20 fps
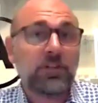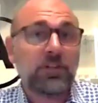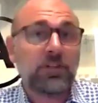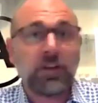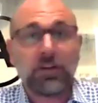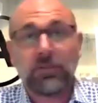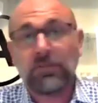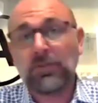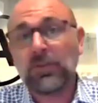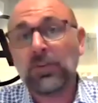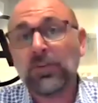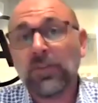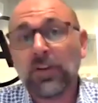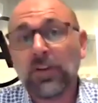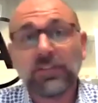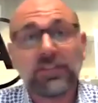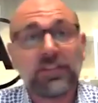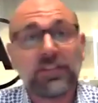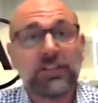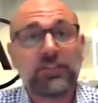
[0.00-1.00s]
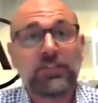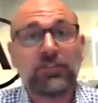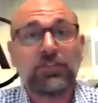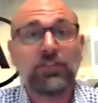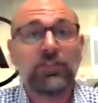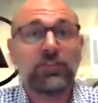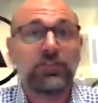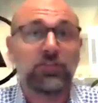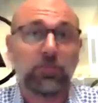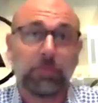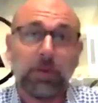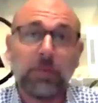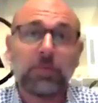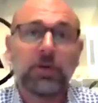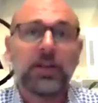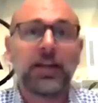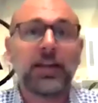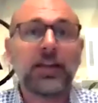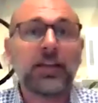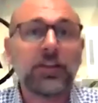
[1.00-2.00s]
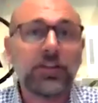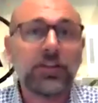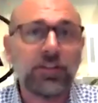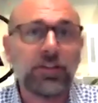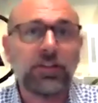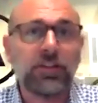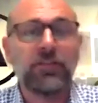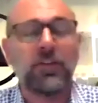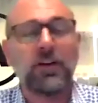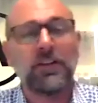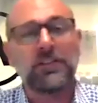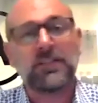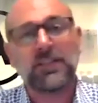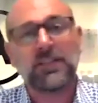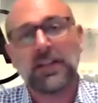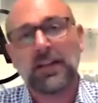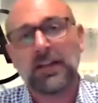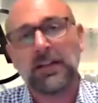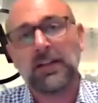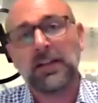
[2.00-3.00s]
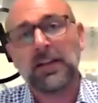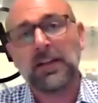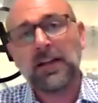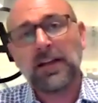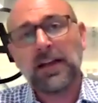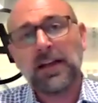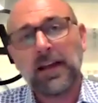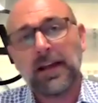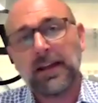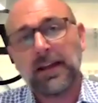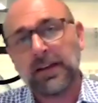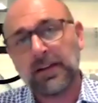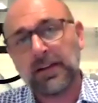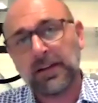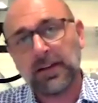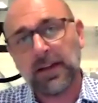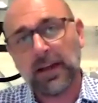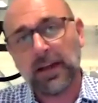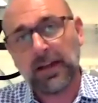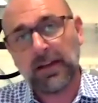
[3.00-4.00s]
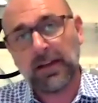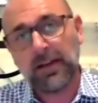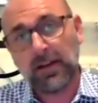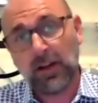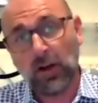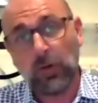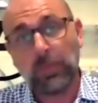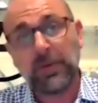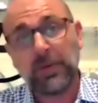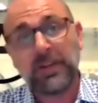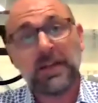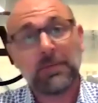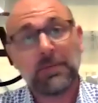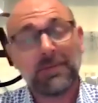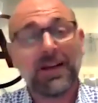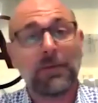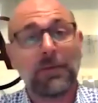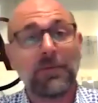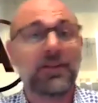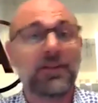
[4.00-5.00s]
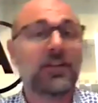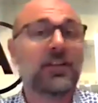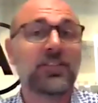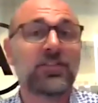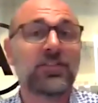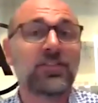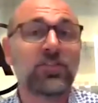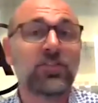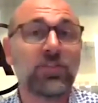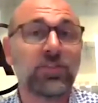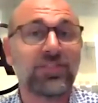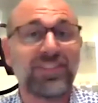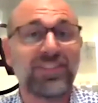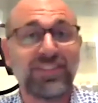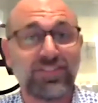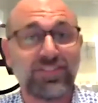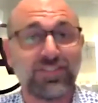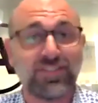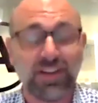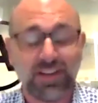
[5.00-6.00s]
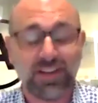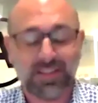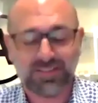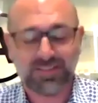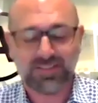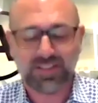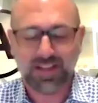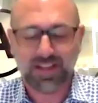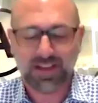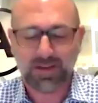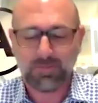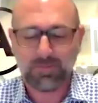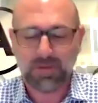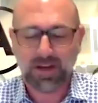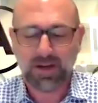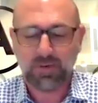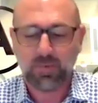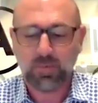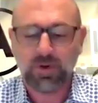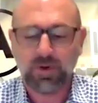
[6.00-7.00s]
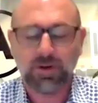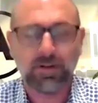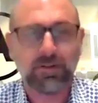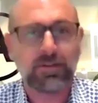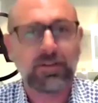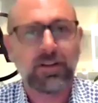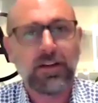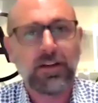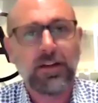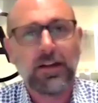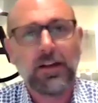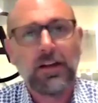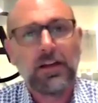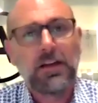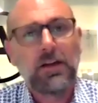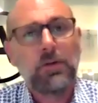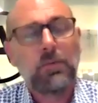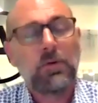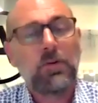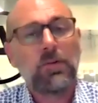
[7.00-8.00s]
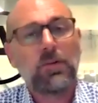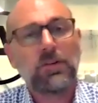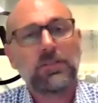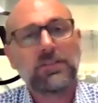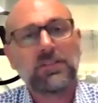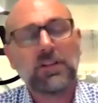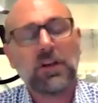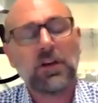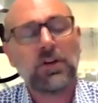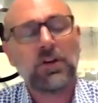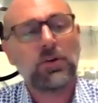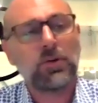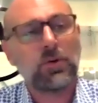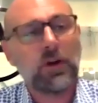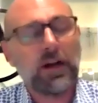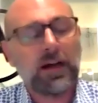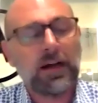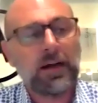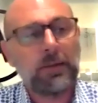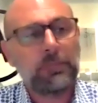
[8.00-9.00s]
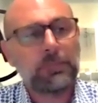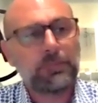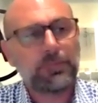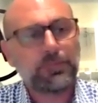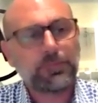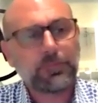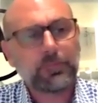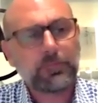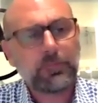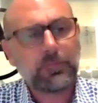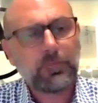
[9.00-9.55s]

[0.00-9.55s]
you know, university students or people getting into university and, and, and helping them come into this new digitized uh, uh, world. We're also, um,